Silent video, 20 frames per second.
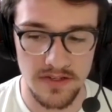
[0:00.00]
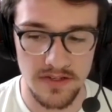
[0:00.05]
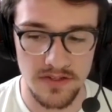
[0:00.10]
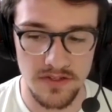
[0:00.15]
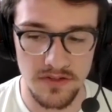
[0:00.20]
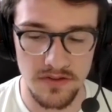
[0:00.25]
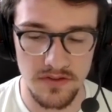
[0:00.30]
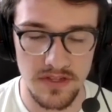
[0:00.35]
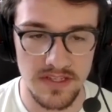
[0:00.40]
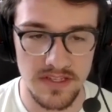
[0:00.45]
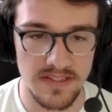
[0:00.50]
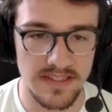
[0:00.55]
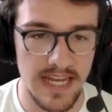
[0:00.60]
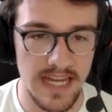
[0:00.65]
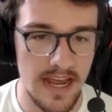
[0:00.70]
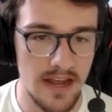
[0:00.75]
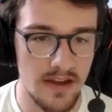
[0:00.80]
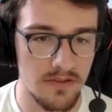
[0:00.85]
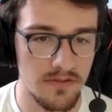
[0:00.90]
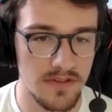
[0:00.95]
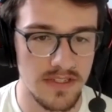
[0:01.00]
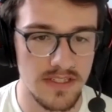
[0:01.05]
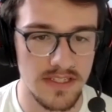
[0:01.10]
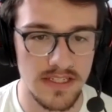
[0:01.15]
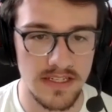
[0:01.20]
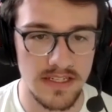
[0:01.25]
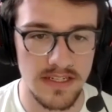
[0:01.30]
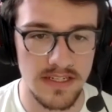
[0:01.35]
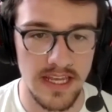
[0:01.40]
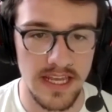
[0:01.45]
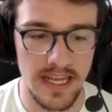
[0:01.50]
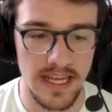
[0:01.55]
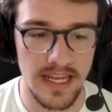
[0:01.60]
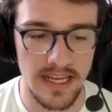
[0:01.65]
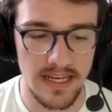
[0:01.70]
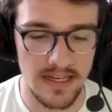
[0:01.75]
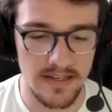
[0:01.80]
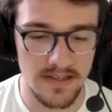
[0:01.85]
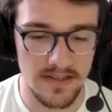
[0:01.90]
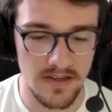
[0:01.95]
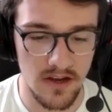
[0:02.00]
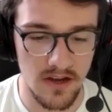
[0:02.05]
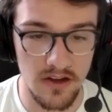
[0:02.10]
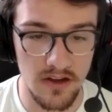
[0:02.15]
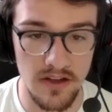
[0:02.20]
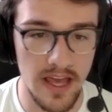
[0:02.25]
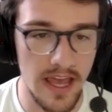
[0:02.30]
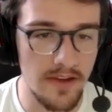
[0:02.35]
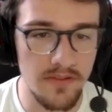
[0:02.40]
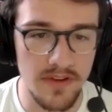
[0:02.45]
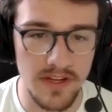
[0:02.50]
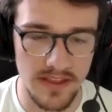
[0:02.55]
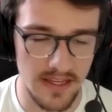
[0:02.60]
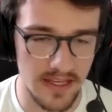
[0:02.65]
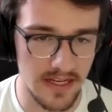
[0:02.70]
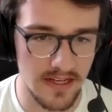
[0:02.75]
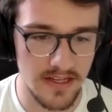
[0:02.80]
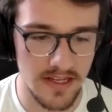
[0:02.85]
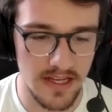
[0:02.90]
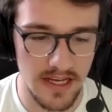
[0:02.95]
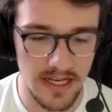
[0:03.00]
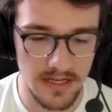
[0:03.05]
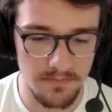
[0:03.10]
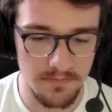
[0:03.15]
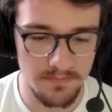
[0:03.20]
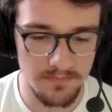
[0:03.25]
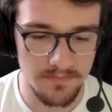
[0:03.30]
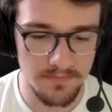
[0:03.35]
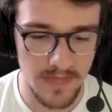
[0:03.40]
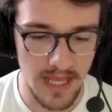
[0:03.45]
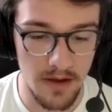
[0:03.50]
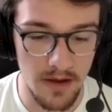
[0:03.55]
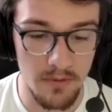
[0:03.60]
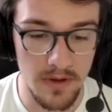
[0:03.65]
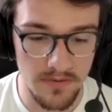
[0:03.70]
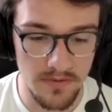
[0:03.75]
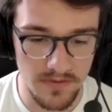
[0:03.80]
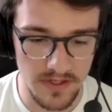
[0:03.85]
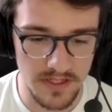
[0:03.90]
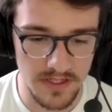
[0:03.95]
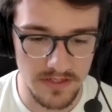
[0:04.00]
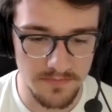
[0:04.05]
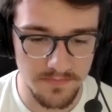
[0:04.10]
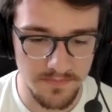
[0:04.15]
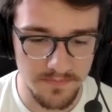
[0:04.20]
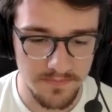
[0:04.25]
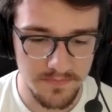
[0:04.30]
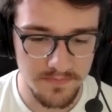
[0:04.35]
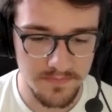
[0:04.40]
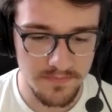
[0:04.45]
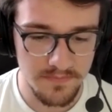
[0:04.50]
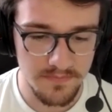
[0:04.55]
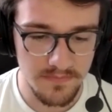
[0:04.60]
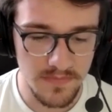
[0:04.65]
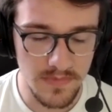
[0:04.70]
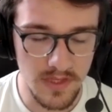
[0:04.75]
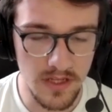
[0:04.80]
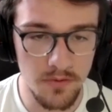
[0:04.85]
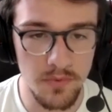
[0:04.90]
do the sound and all everything. However, when